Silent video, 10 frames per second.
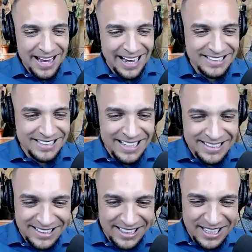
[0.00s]

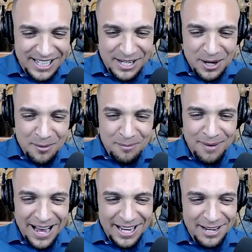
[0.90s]
identity,
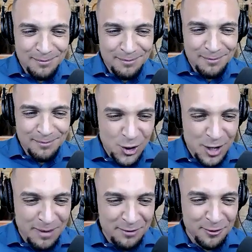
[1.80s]
my
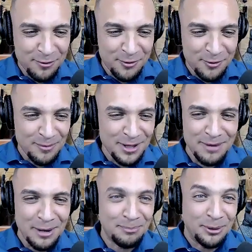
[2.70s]
joy, my
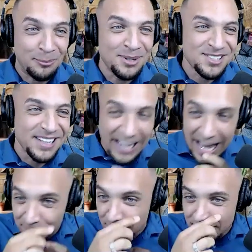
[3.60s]
fulfillment, my purpose, like
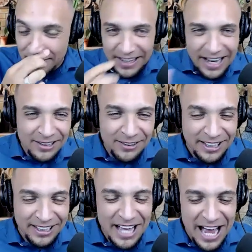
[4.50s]
everything. I
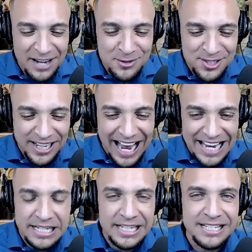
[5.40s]
was like,
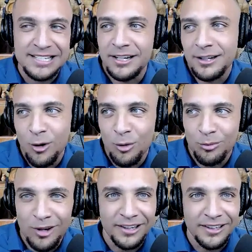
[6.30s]
I need to hit a
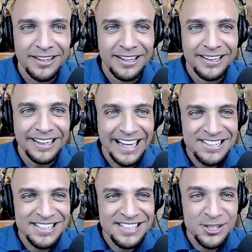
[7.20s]
home run. Like I
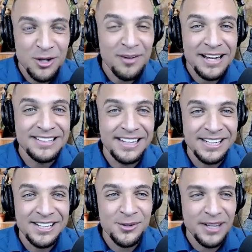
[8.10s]
just need to do it. If I
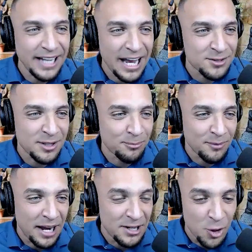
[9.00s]
didn't do it, like I was a
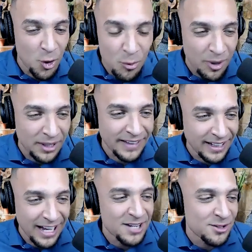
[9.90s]
nobody.
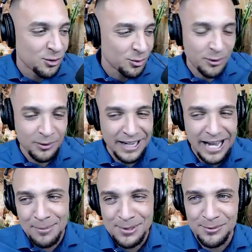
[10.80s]
Like God knows what would
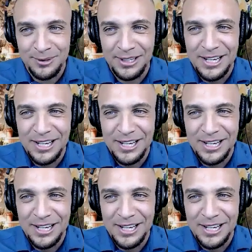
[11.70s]
have happened to me.